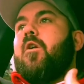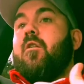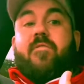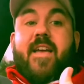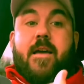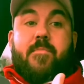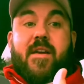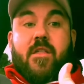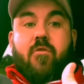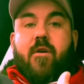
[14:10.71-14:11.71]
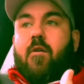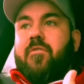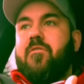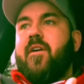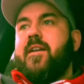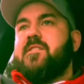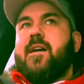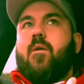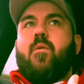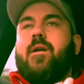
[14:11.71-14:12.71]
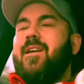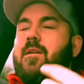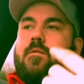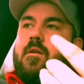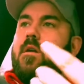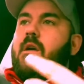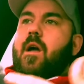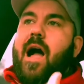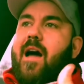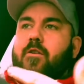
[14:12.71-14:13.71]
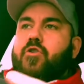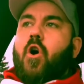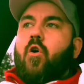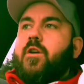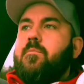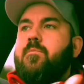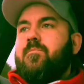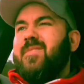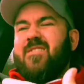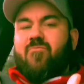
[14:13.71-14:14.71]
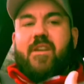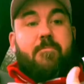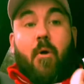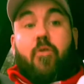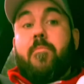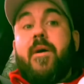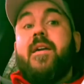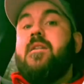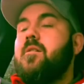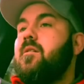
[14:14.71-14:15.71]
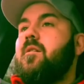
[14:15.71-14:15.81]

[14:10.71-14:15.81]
of the AP3 off the face. Now, at the time, didn't really bother me.